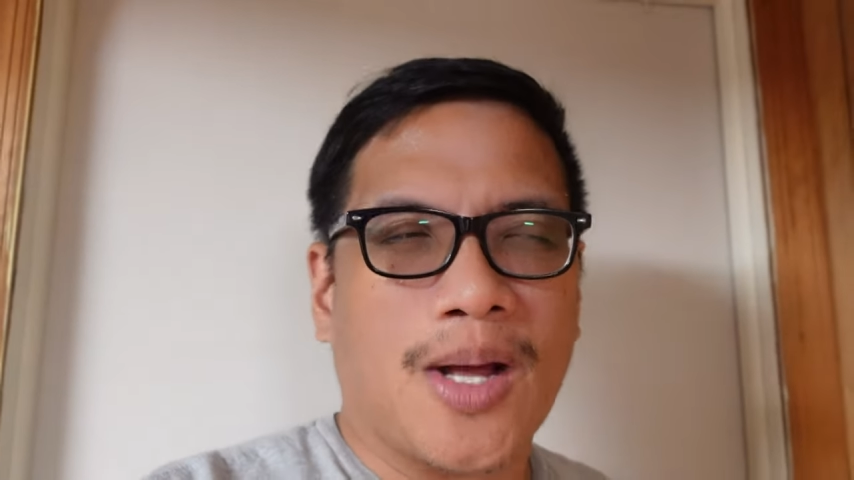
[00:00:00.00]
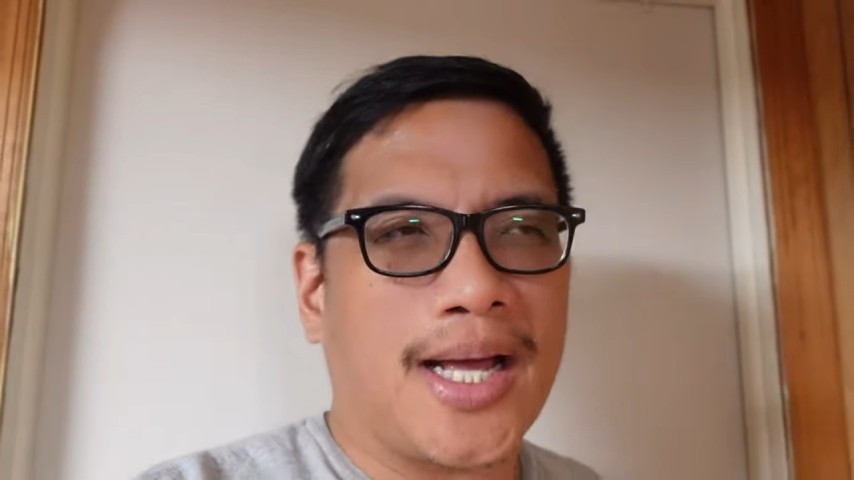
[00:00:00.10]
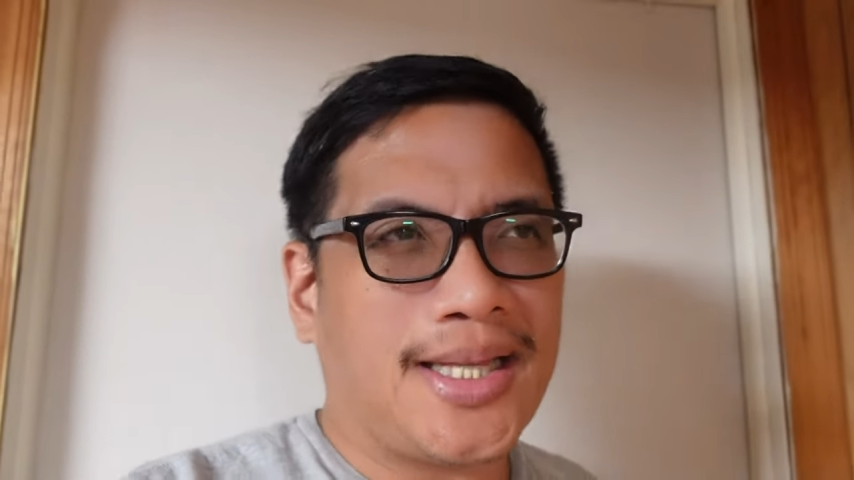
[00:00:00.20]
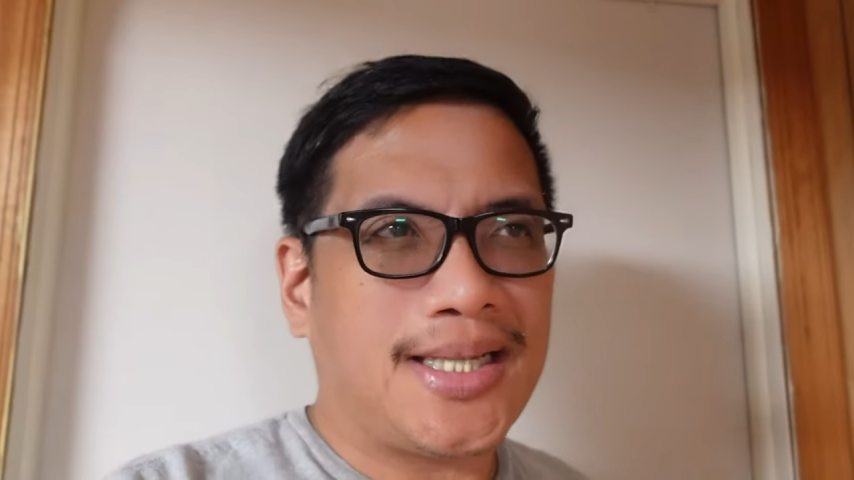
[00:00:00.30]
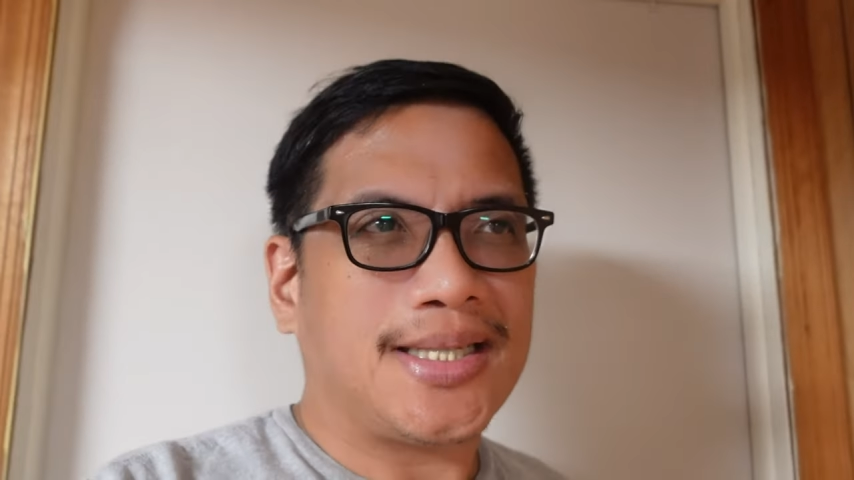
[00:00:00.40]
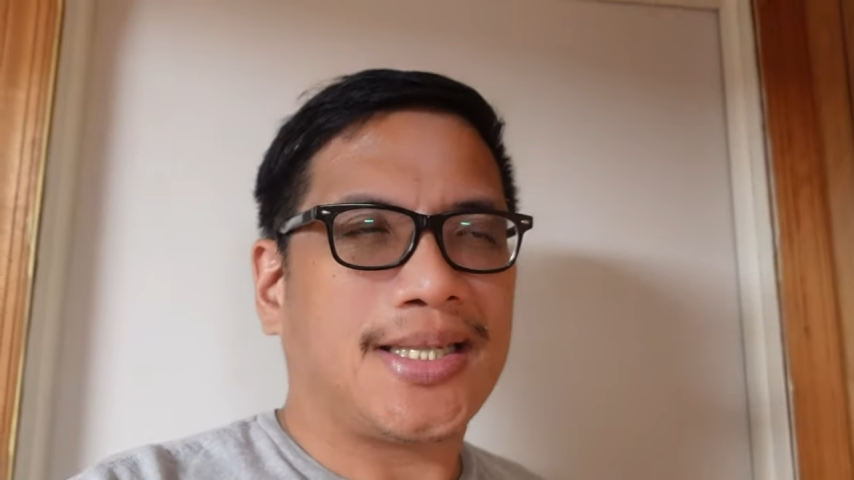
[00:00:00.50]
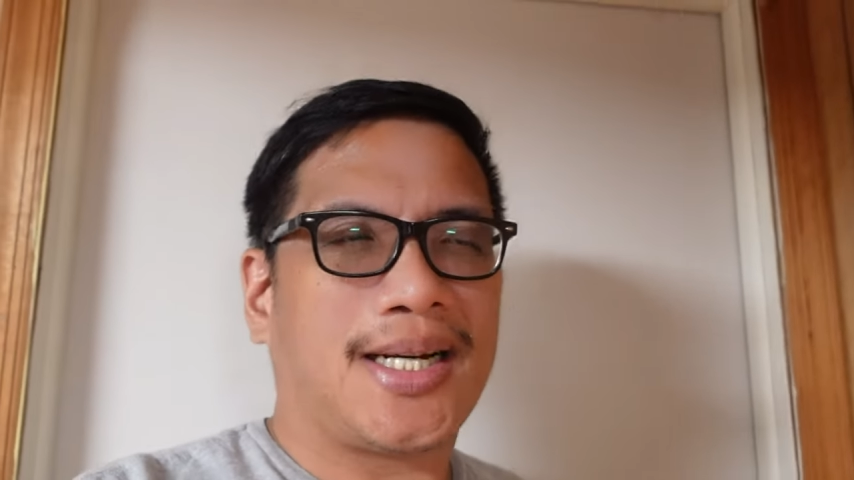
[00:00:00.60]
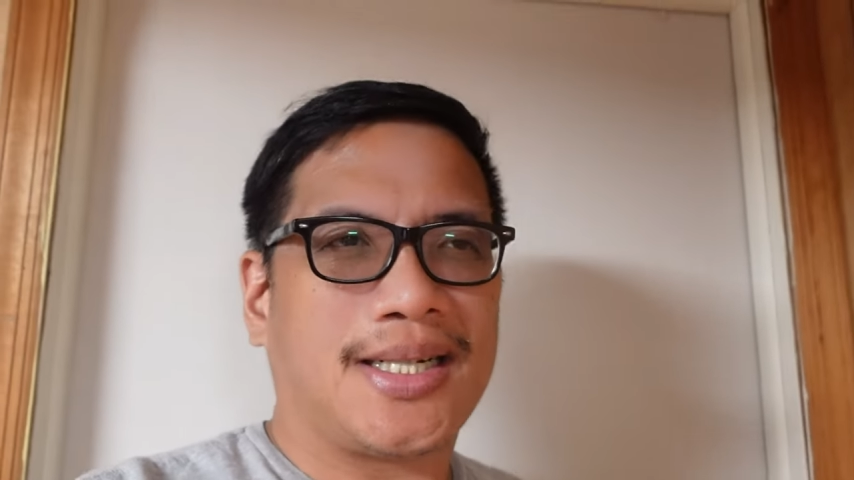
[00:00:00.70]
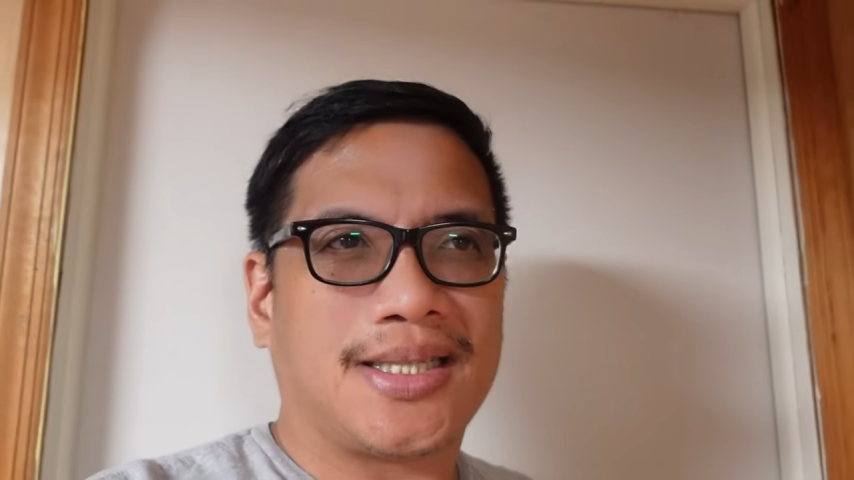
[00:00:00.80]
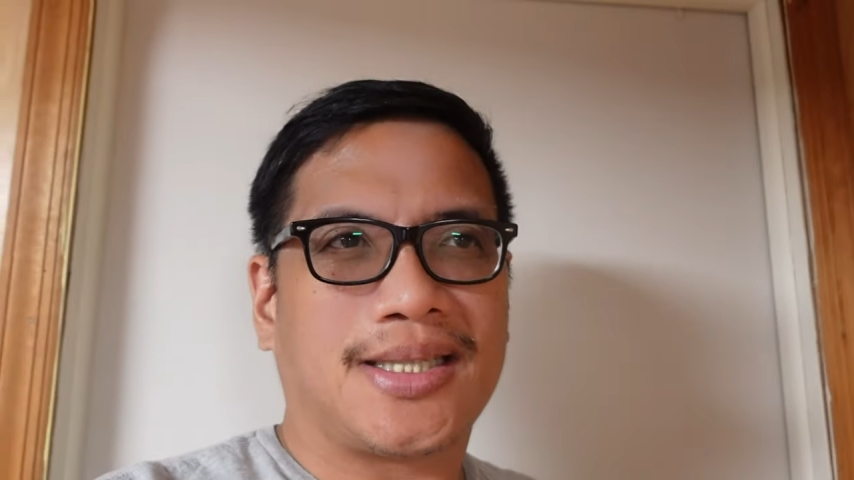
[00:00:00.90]
I think he's
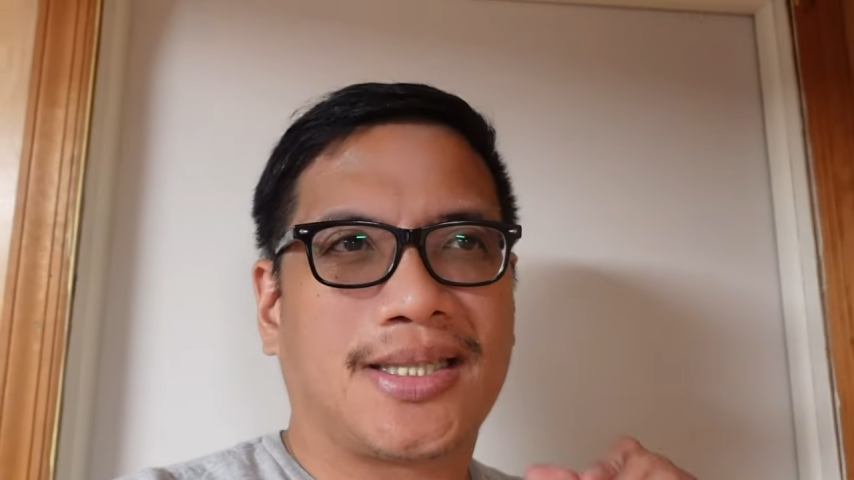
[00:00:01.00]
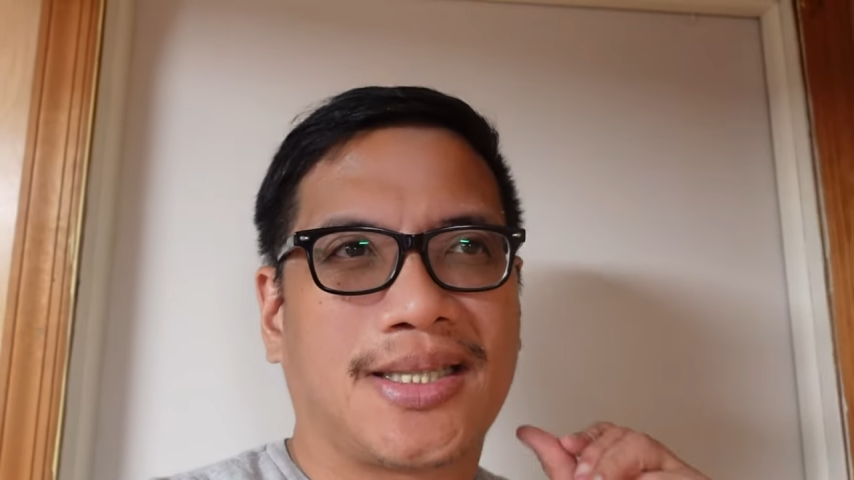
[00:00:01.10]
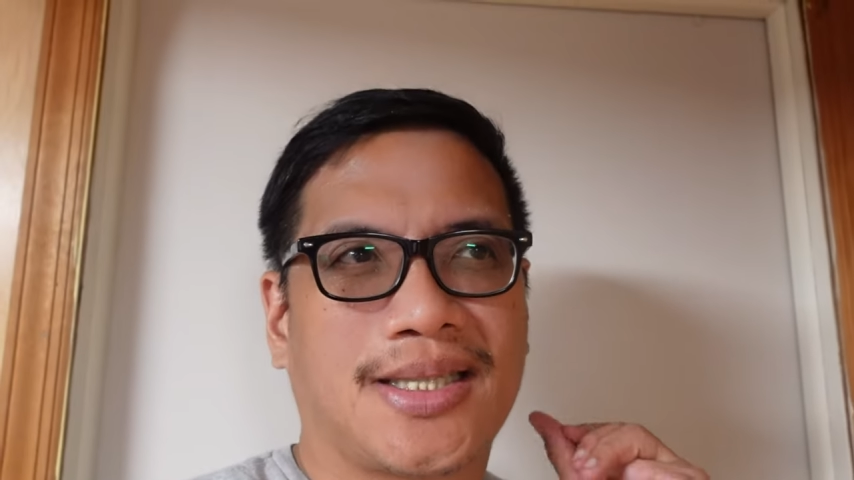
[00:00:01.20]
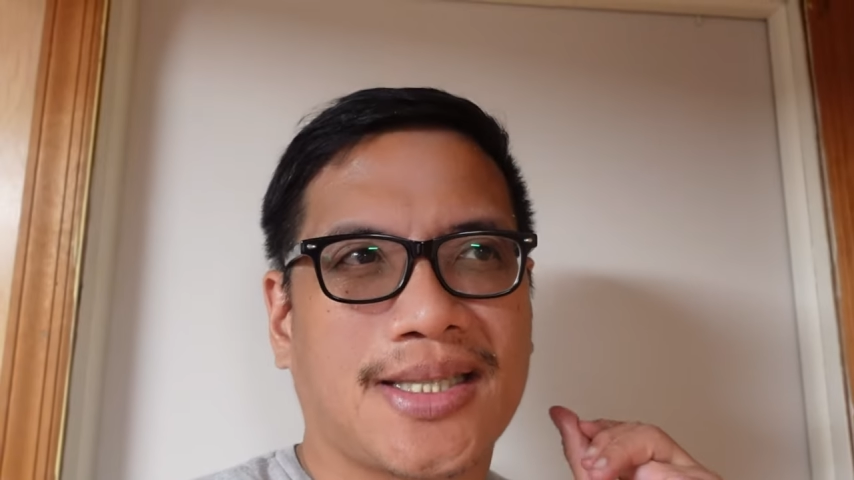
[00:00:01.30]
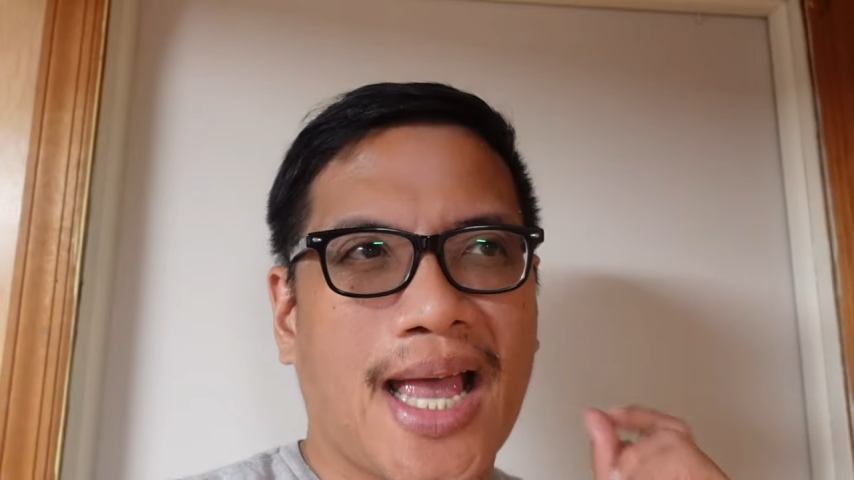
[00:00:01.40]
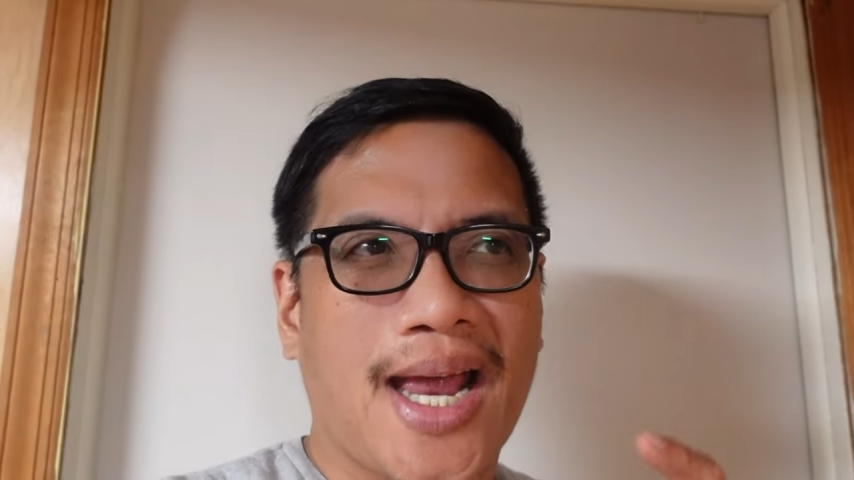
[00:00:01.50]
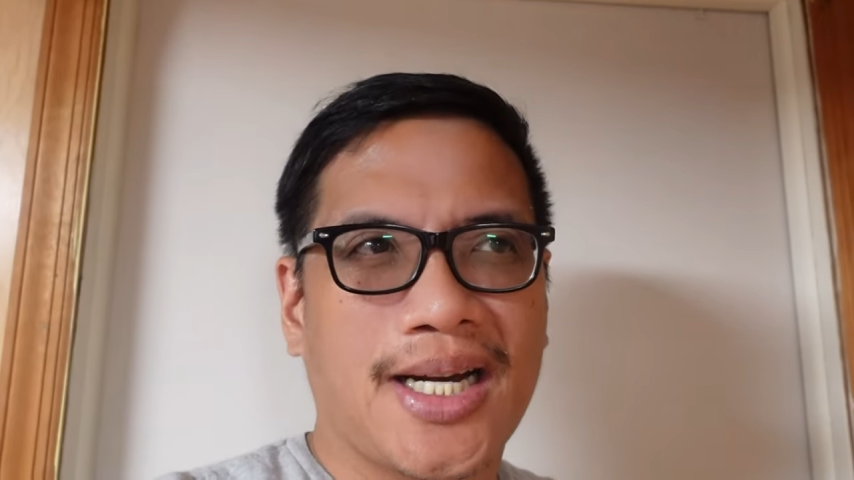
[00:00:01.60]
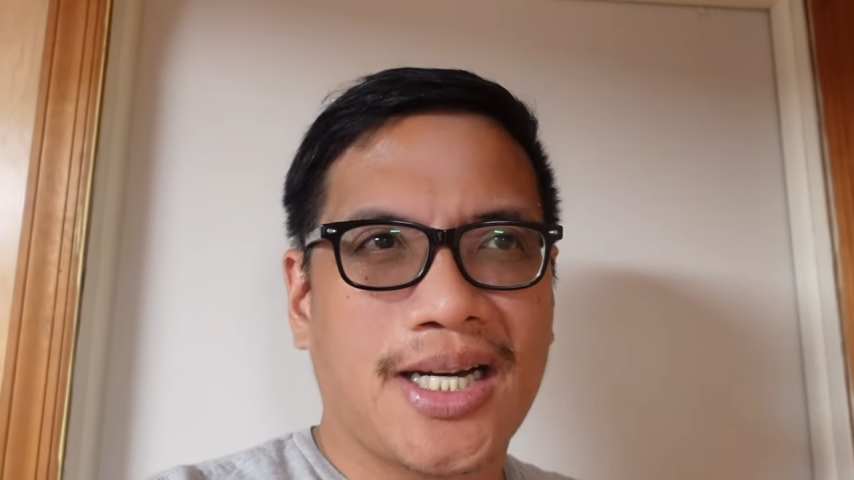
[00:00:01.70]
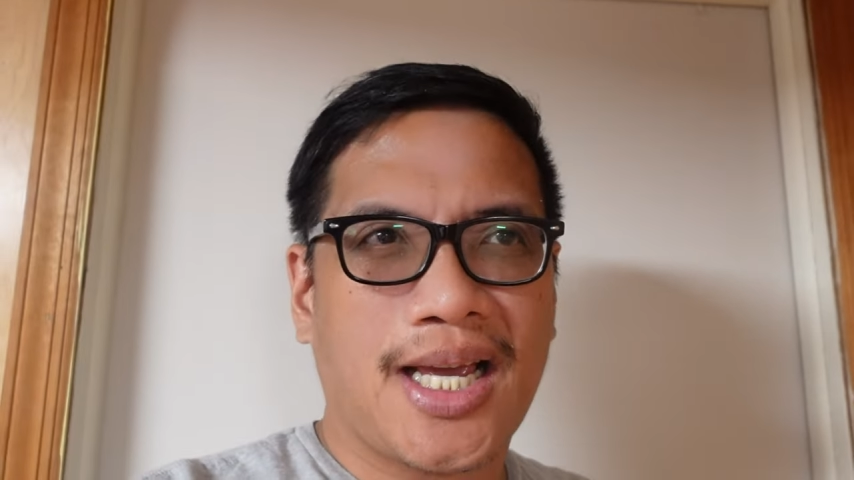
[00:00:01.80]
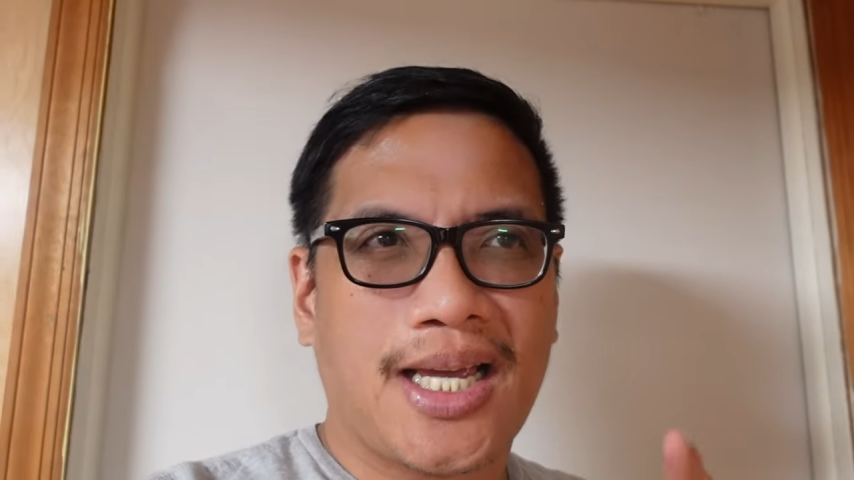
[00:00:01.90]
there
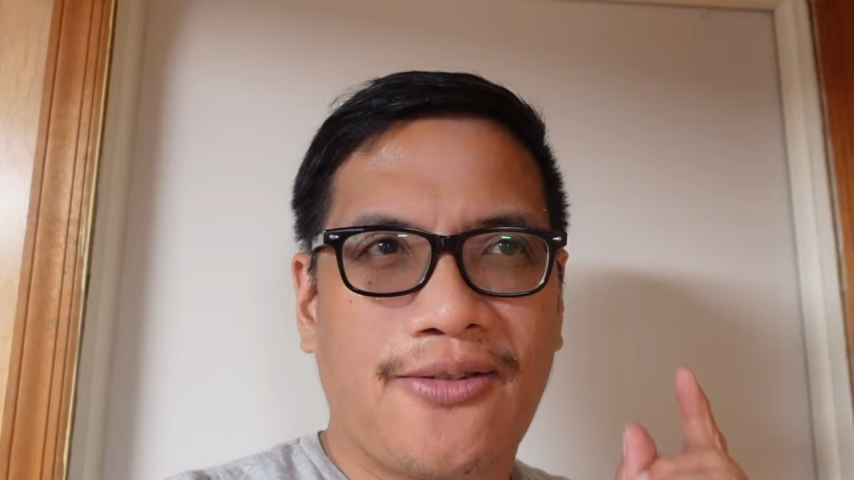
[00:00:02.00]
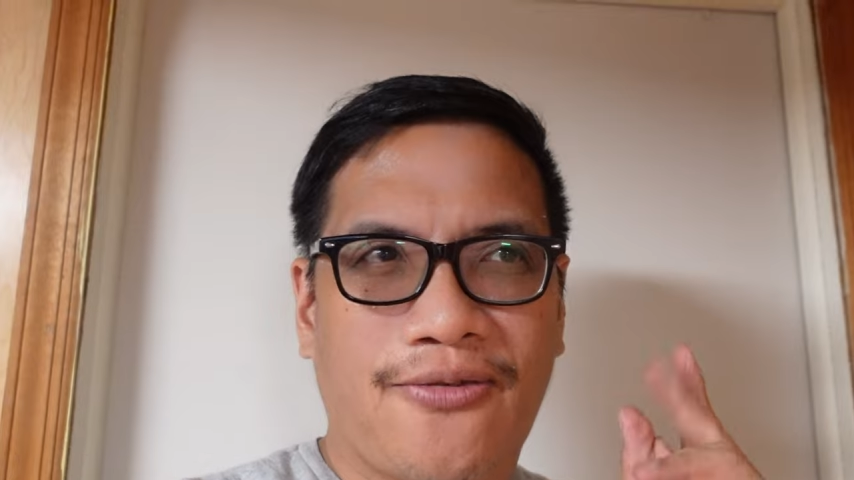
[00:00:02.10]
Saturday,